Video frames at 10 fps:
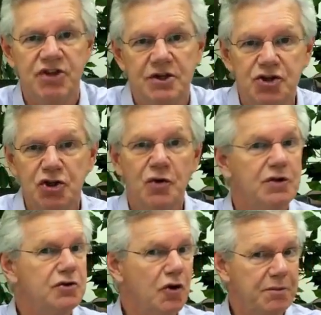teach you
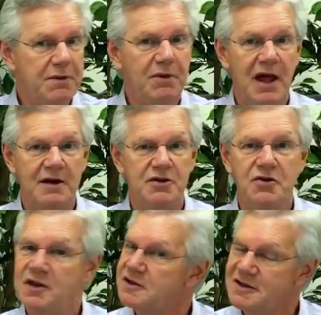and your people how to
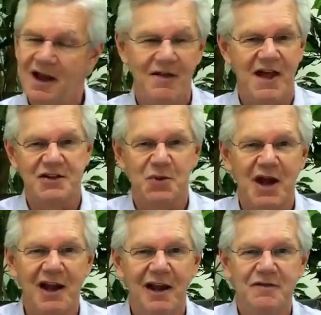do this, that's
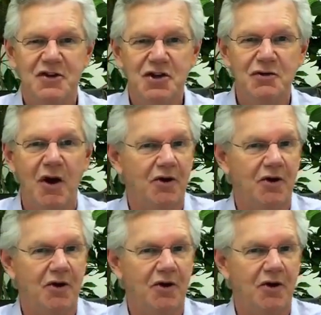what I love to do.